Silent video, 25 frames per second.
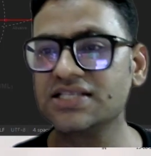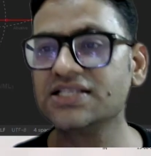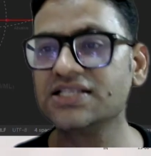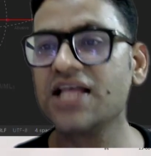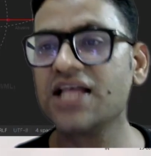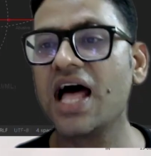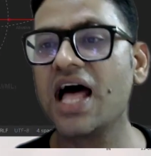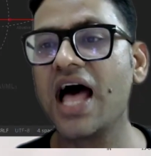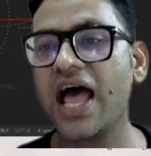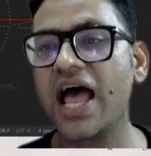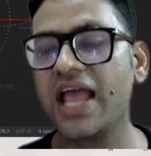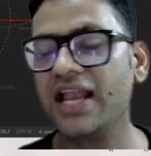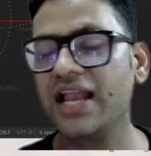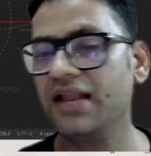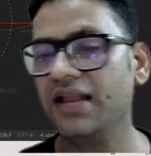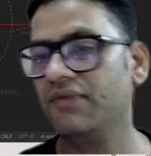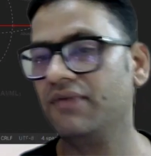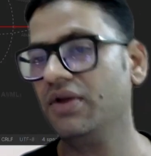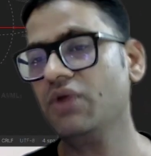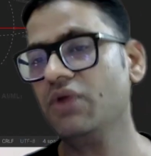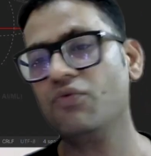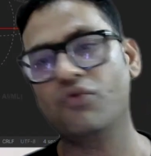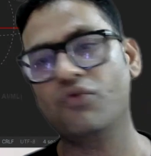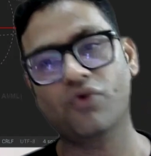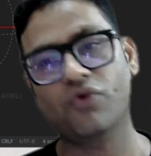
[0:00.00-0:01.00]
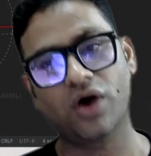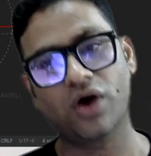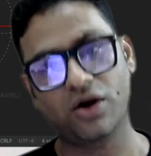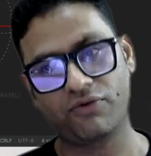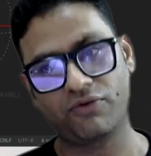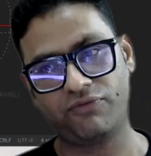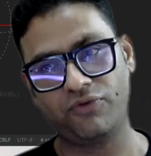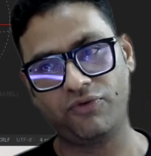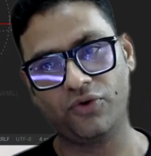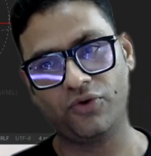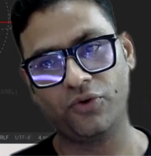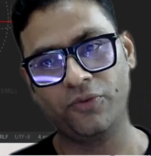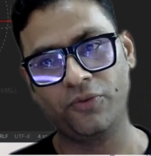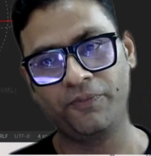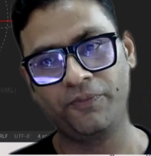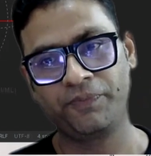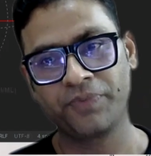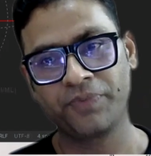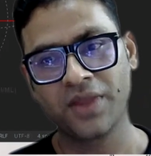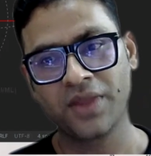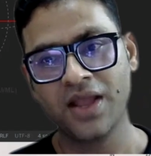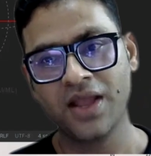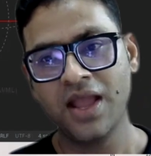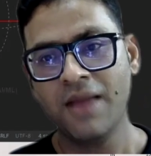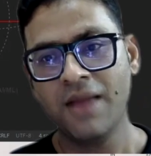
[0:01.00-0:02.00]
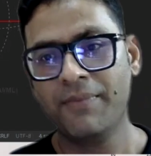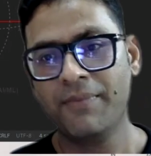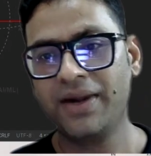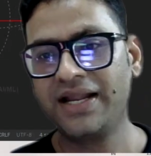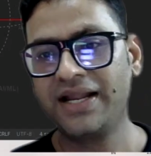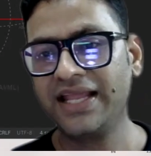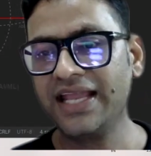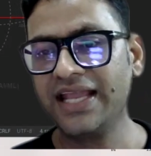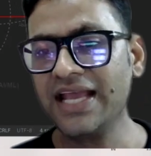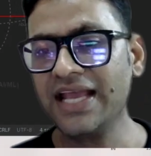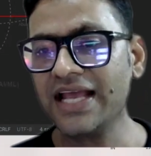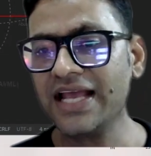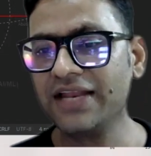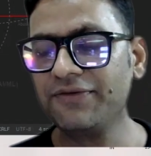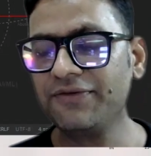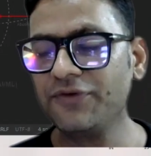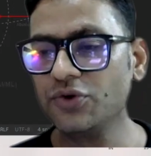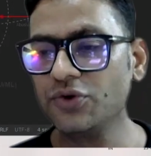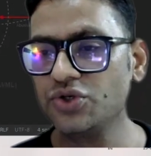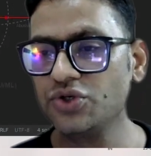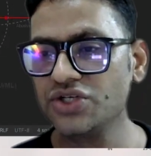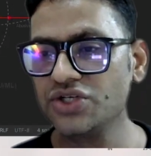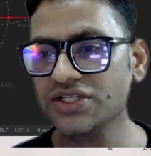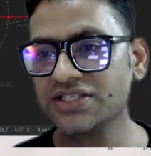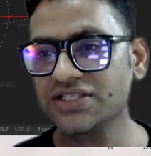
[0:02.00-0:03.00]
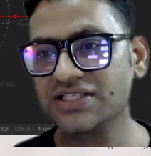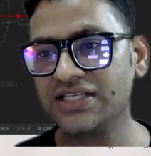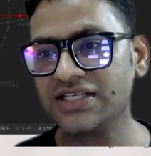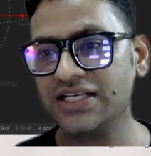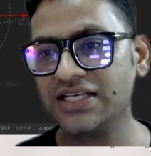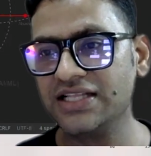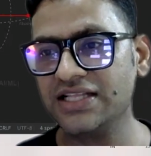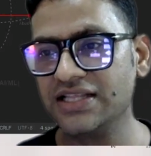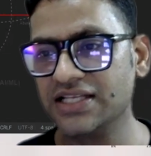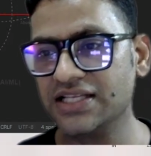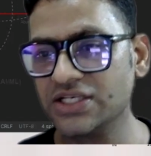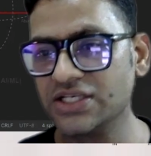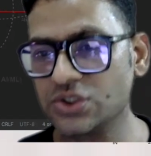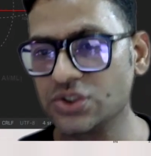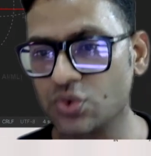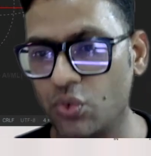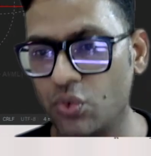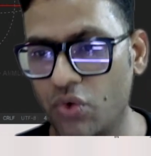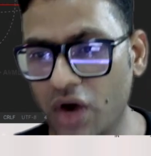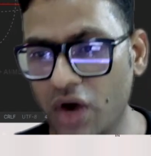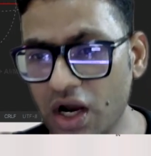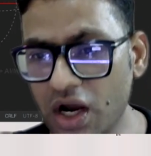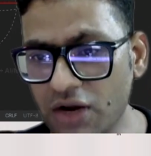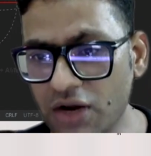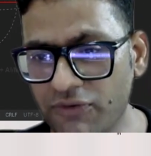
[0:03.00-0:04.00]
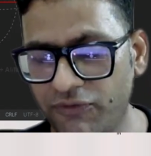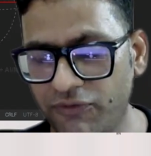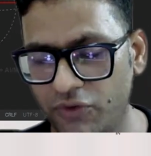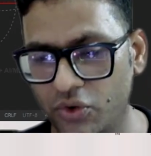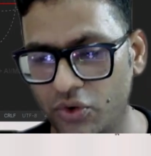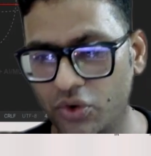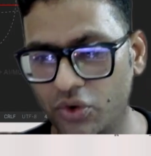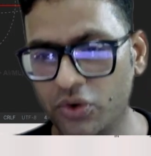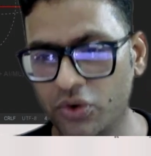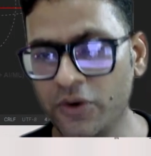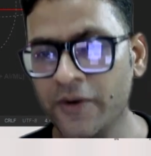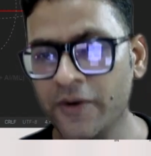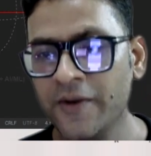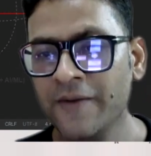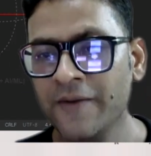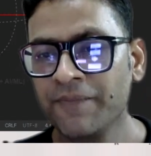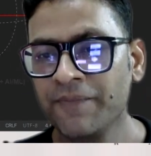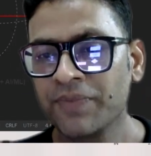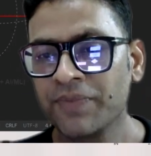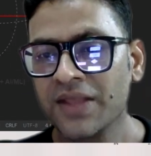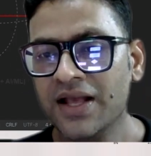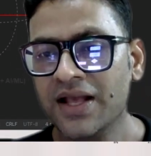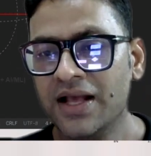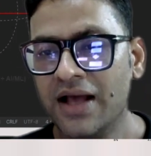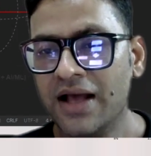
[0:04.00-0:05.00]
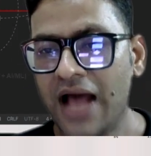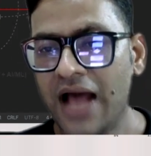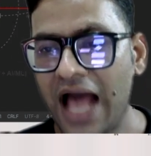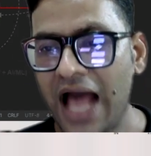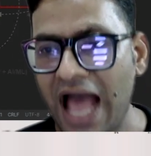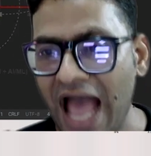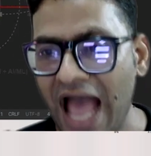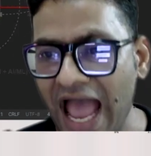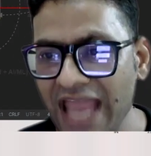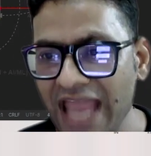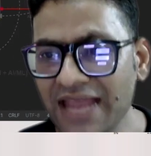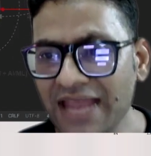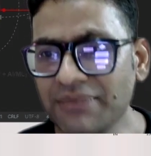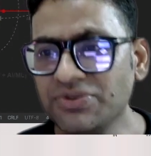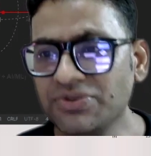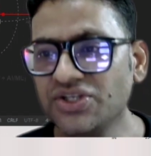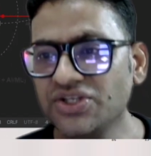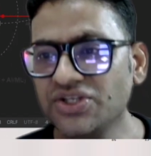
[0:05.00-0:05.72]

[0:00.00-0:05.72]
is the high-level workflow. But here, if you just see in this workflow, I am